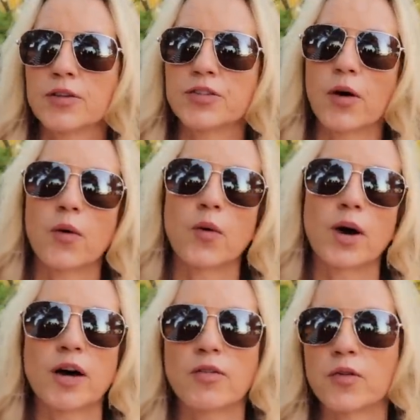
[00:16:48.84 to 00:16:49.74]
So
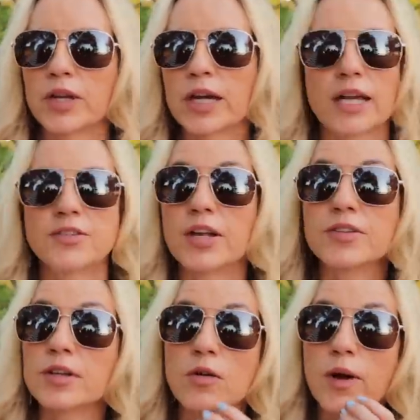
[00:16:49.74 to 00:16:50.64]
I've only kind of
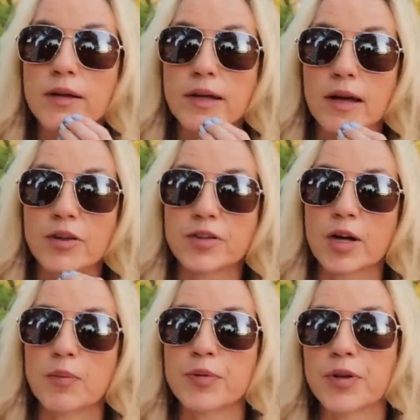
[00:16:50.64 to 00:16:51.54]
tested it around the house a
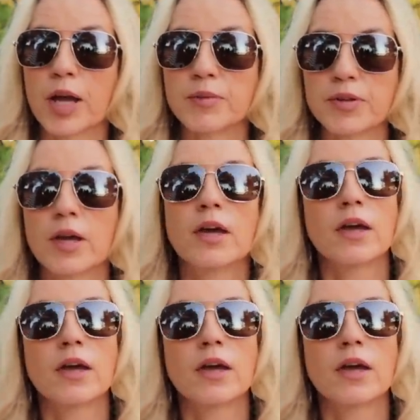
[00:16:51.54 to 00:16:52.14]
couple times.